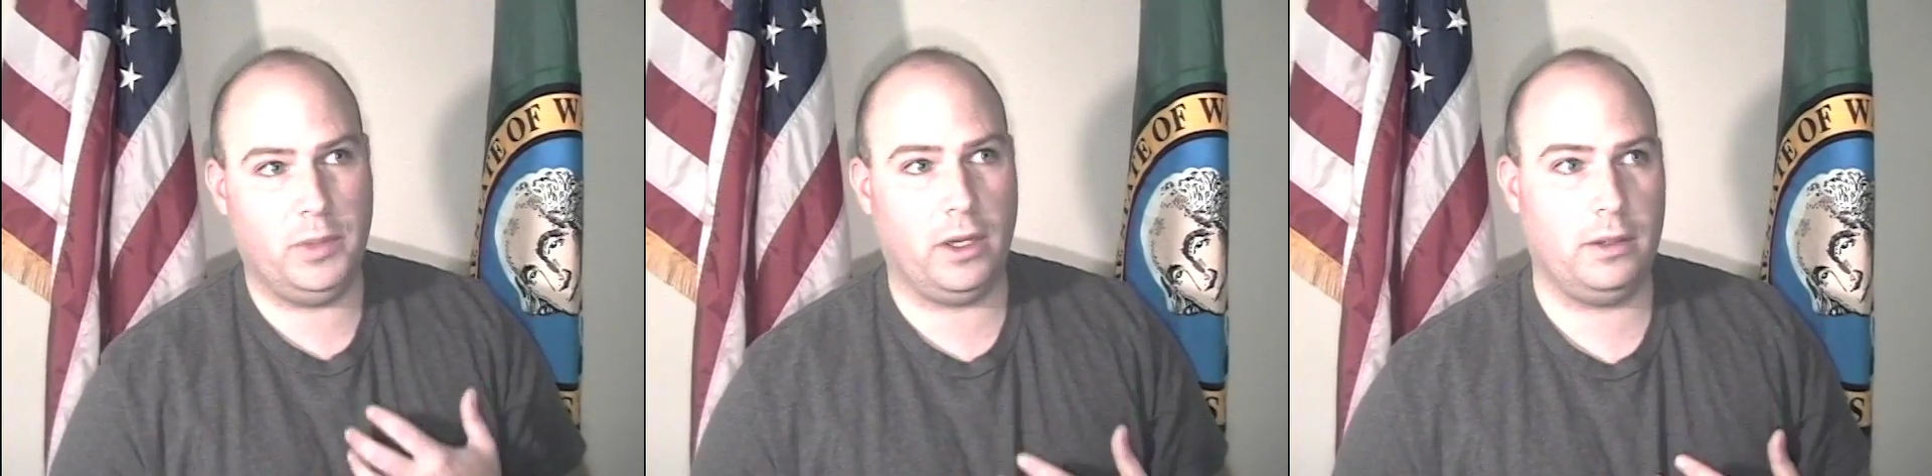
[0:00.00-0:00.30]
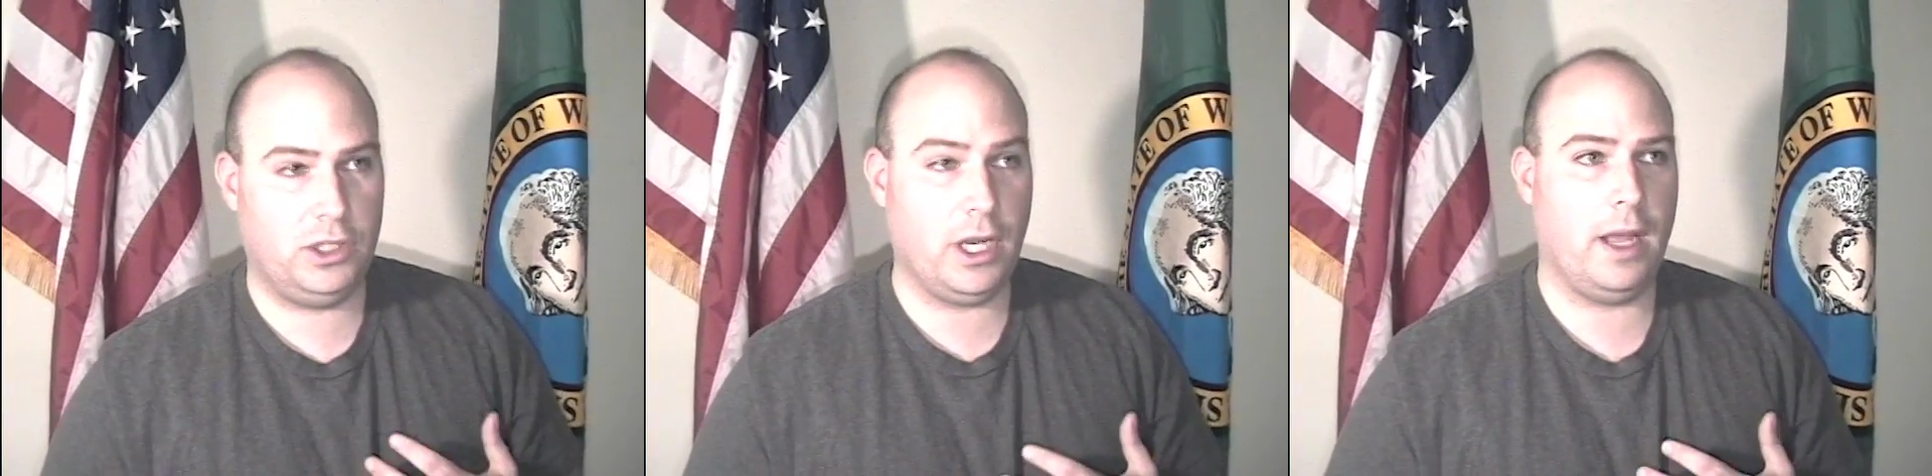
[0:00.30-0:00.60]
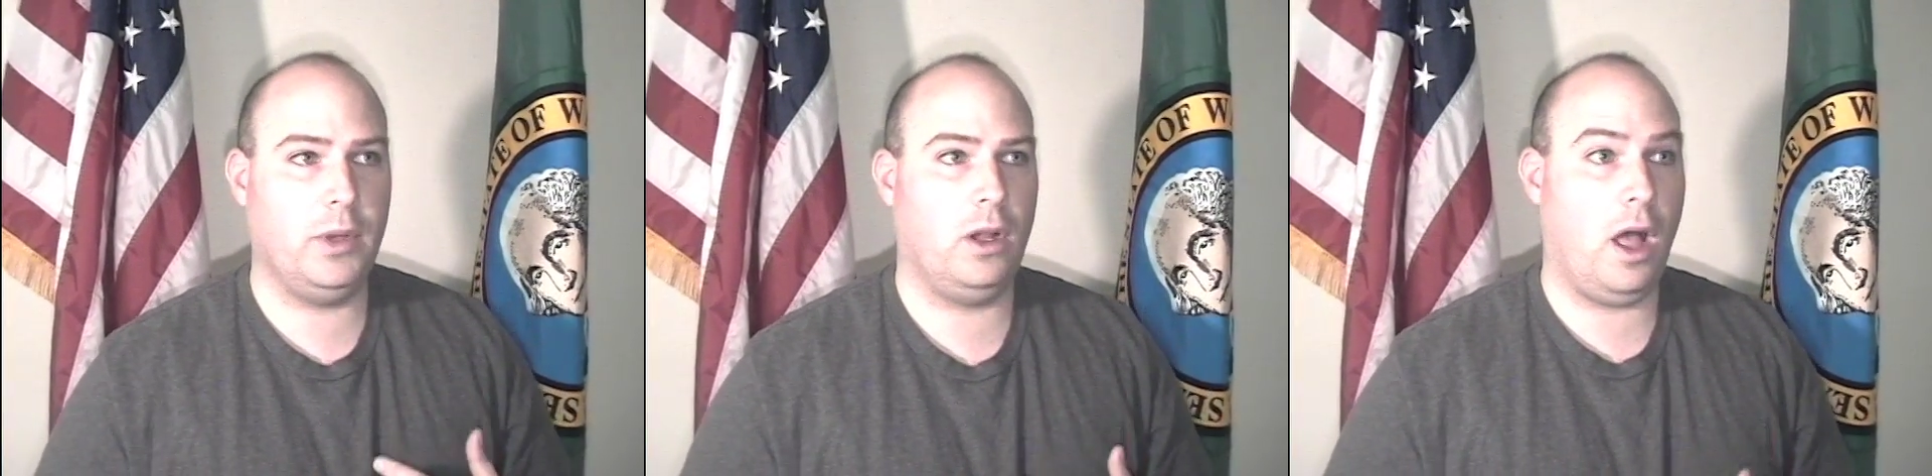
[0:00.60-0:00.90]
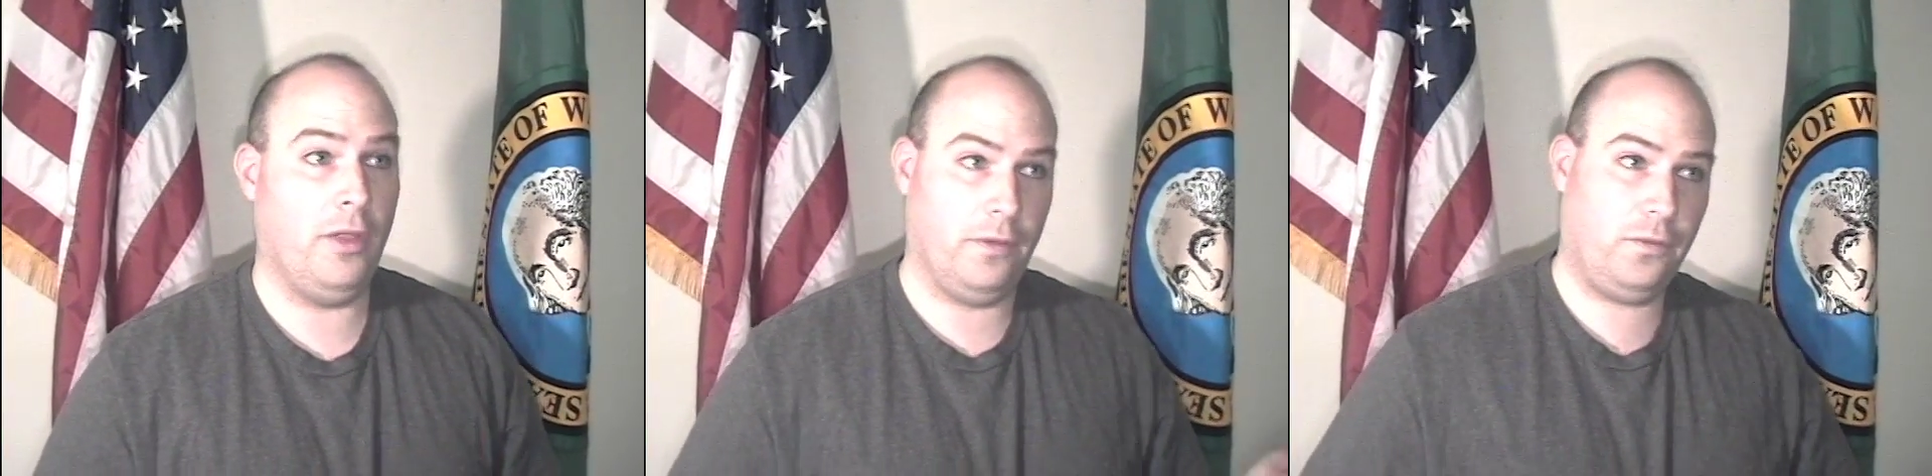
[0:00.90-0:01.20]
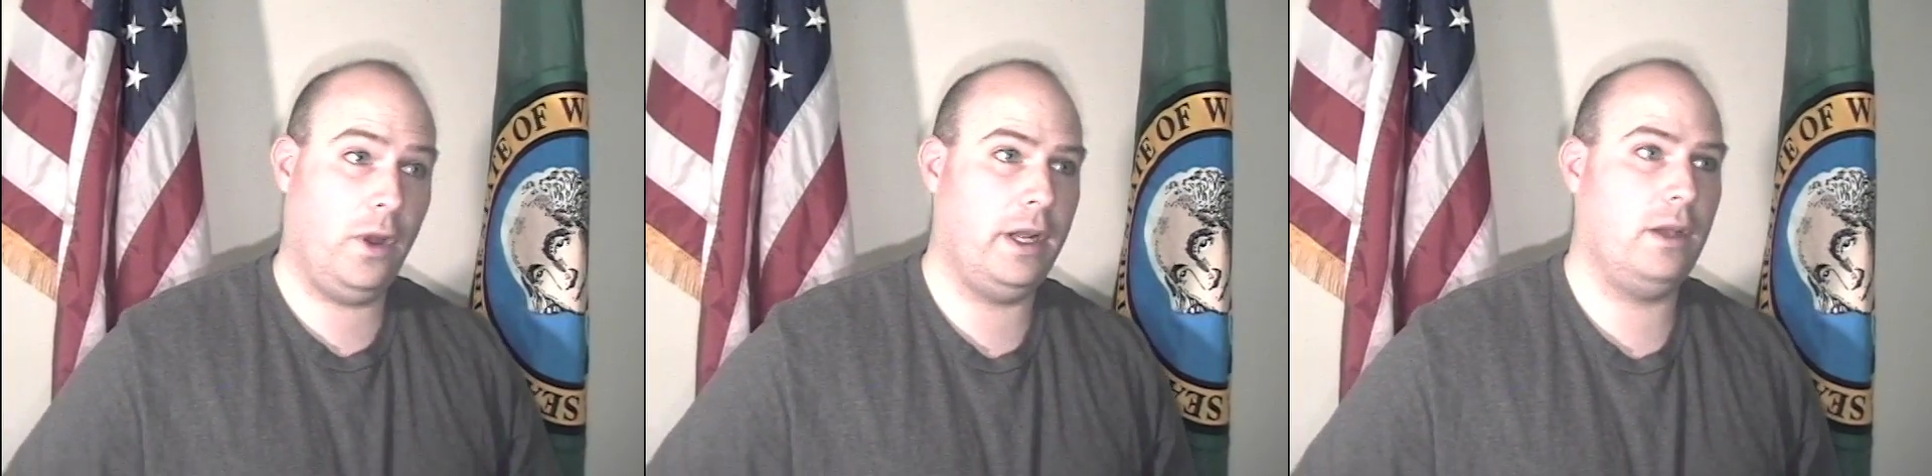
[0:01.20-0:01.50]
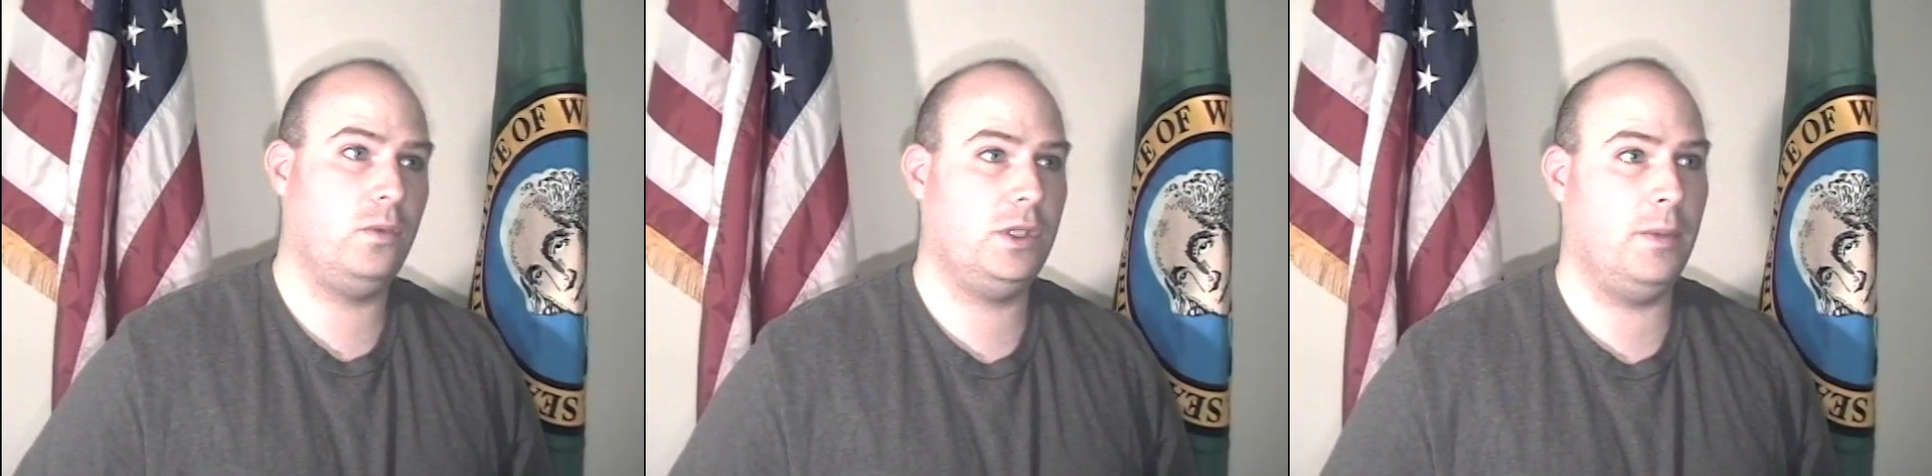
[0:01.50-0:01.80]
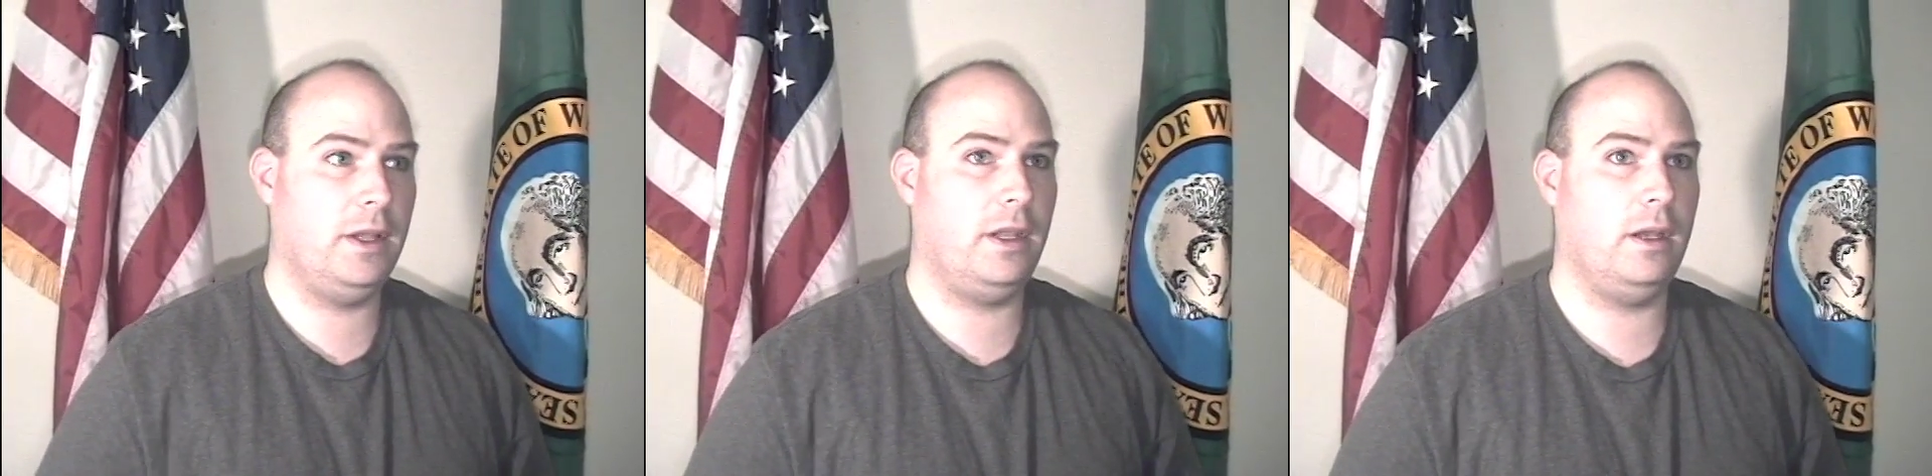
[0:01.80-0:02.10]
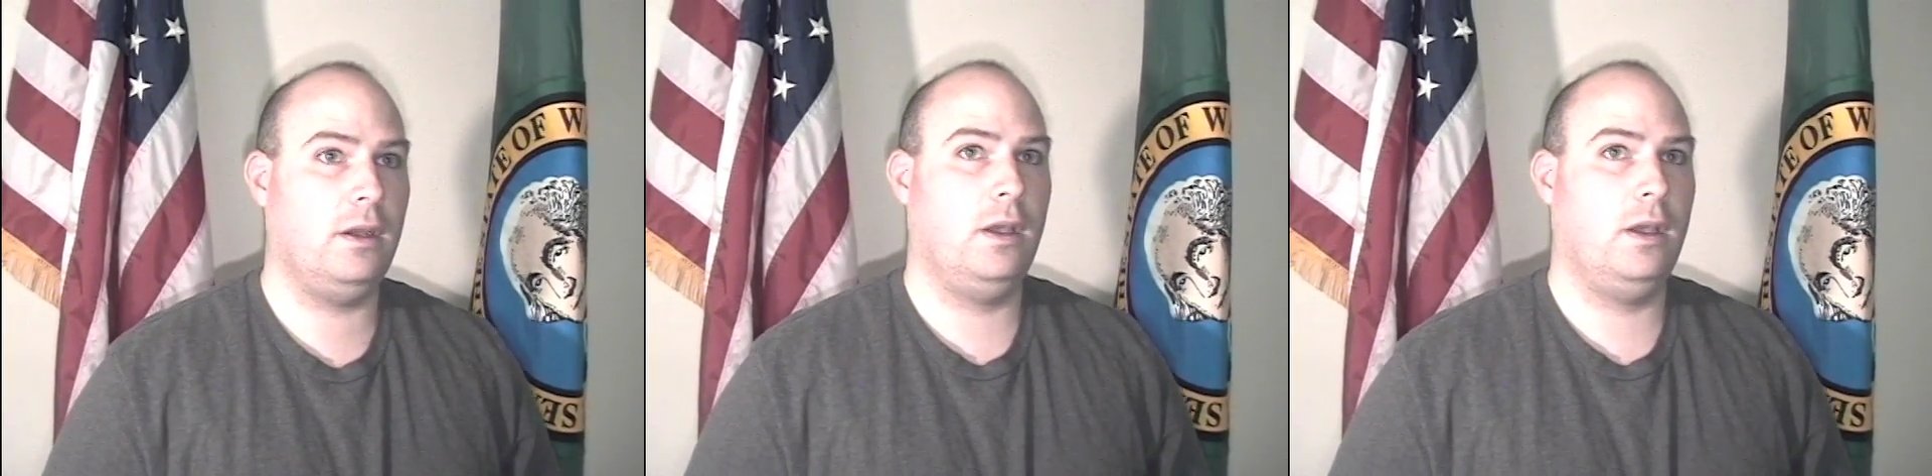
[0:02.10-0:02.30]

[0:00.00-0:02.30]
Bill on the front end, which meant that